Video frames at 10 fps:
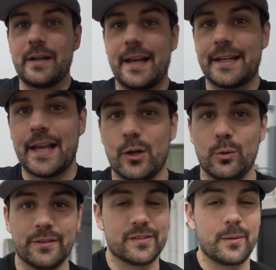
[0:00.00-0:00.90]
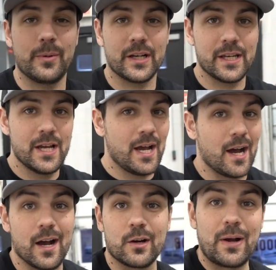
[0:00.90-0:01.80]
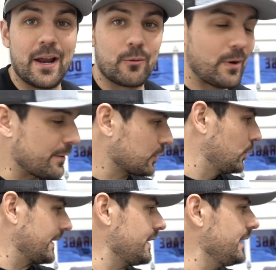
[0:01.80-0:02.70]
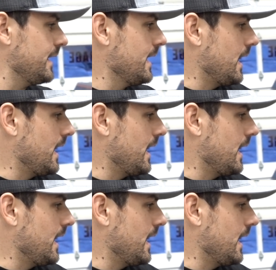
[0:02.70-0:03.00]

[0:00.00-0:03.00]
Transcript: kinda got a hold of somebody rather quickly.